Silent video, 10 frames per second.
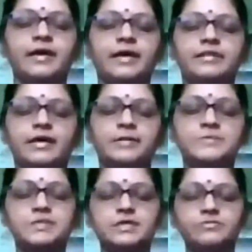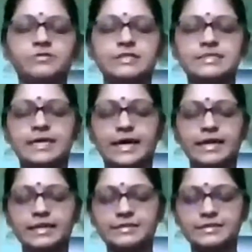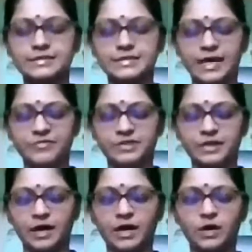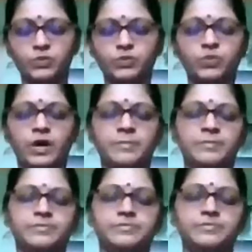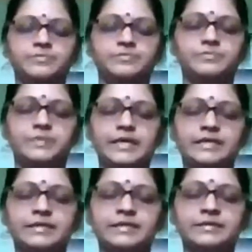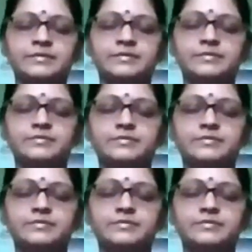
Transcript: and observe the silence after A, U, Breathe in.